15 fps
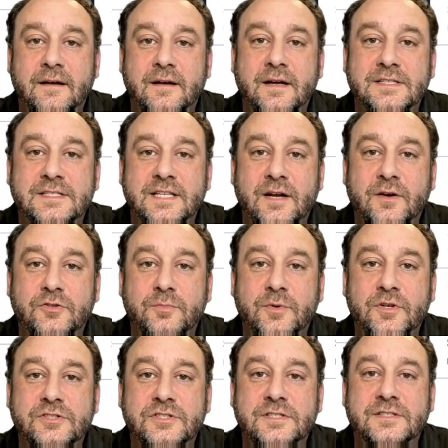a
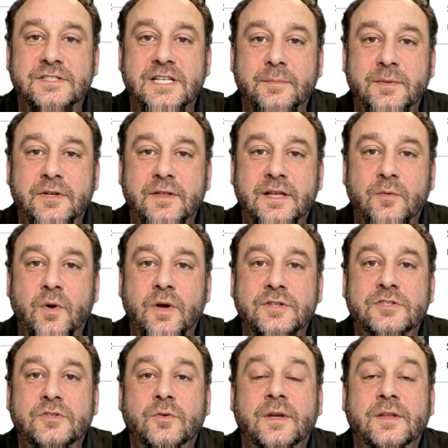salesperson typically wants
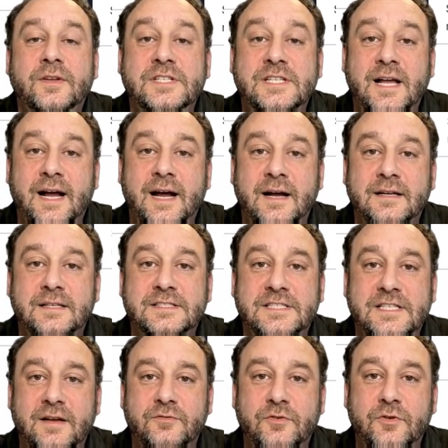to understand
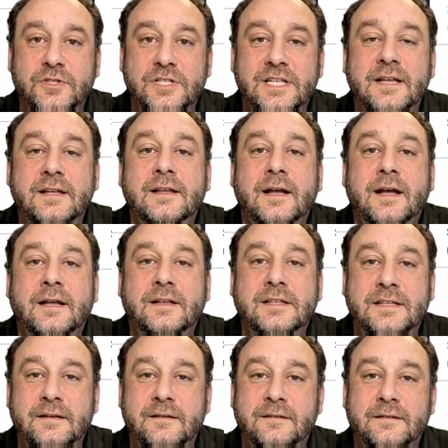several key
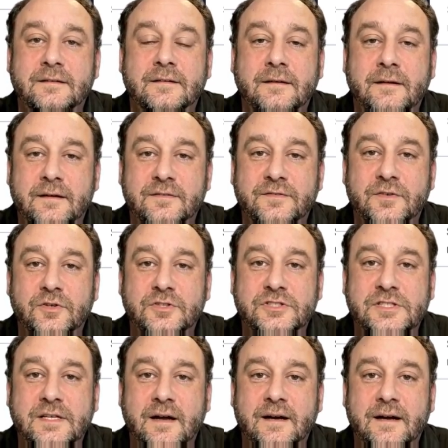things.
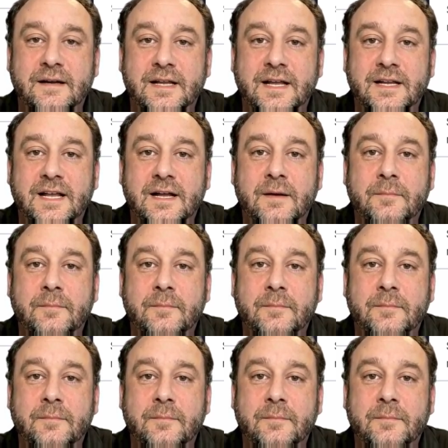First, they need a